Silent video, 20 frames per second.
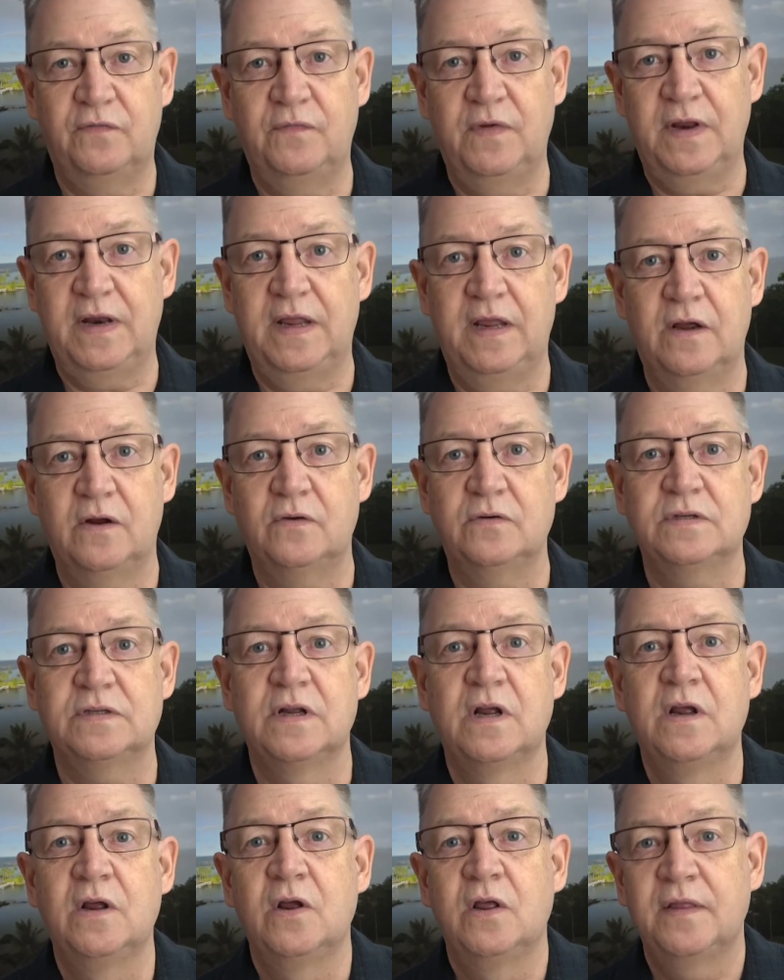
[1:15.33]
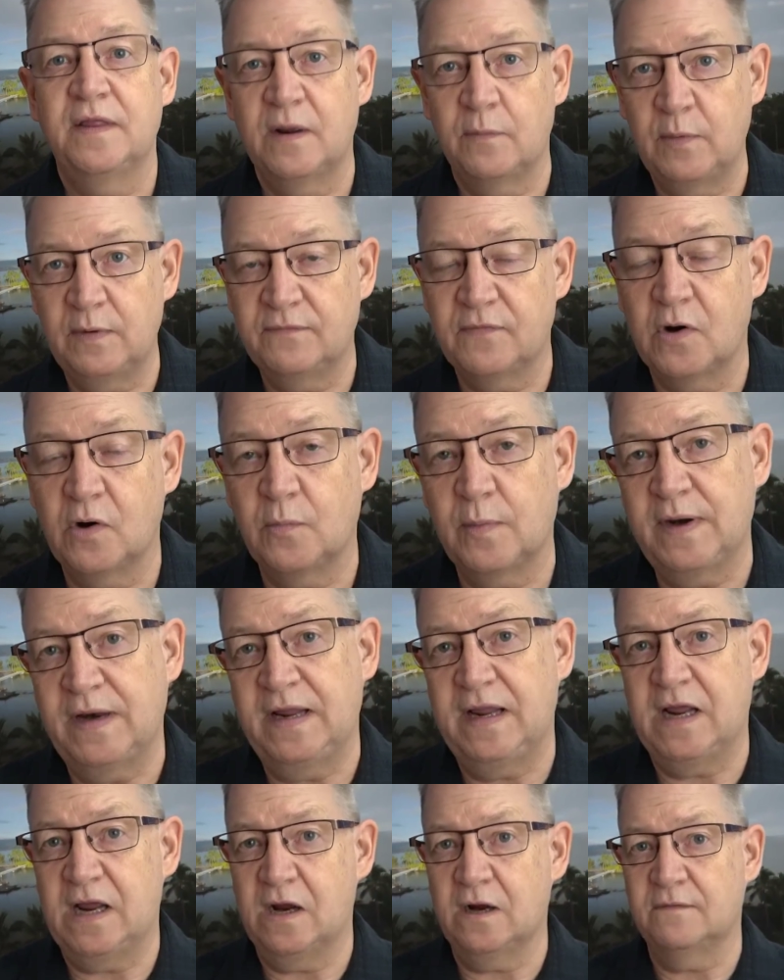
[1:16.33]
videos that we've
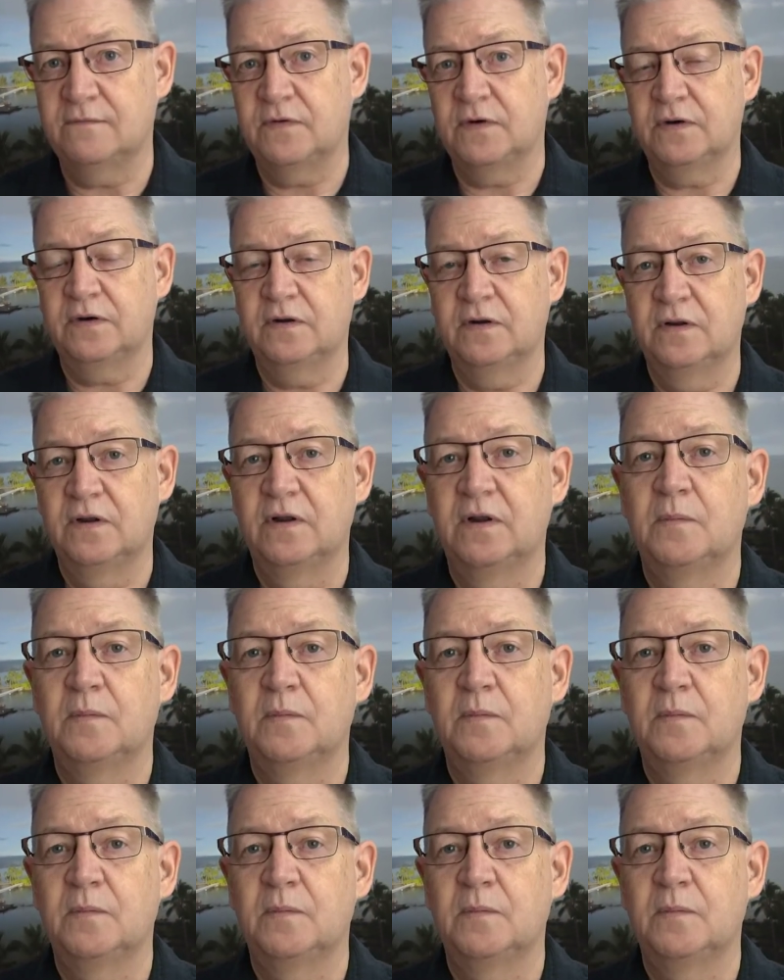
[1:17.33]
already covered.